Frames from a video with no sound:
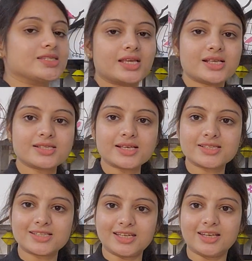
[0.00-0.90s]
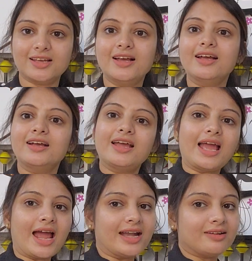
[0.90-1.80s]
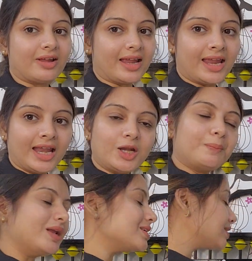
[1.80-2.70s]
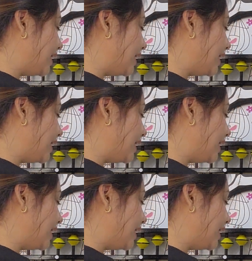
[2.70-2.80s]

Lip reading: 6, 16. Add 8 plus